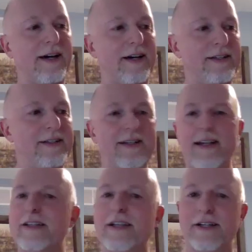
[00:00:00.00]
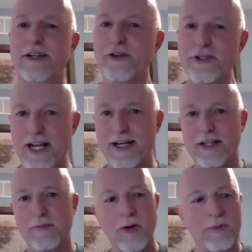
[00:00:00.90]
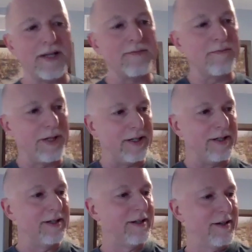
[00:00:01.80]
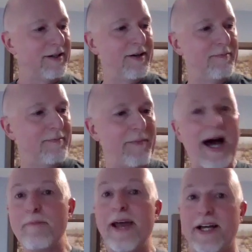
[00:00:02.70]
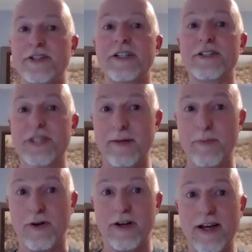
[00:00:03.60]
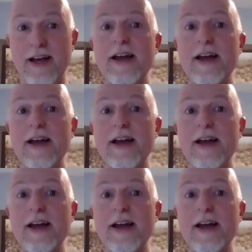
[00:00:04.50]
I didn't understand at the moment, but my mom passed in December,